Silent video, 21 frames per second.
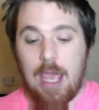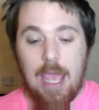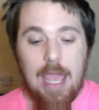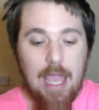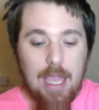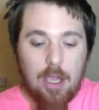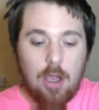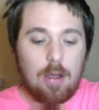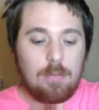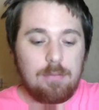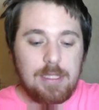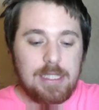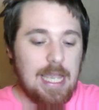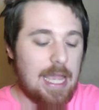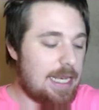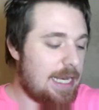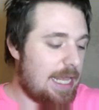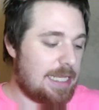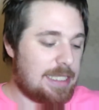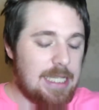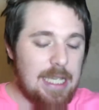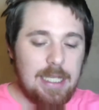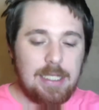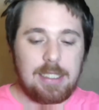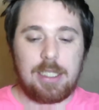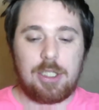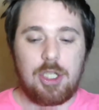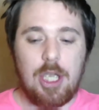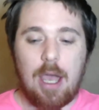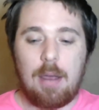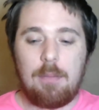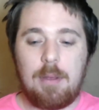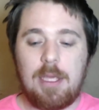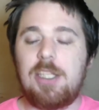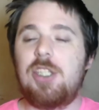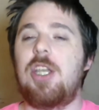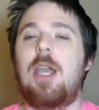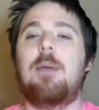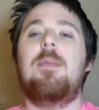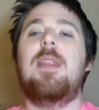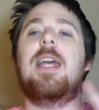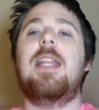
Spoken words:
He comes in, he takes the championship,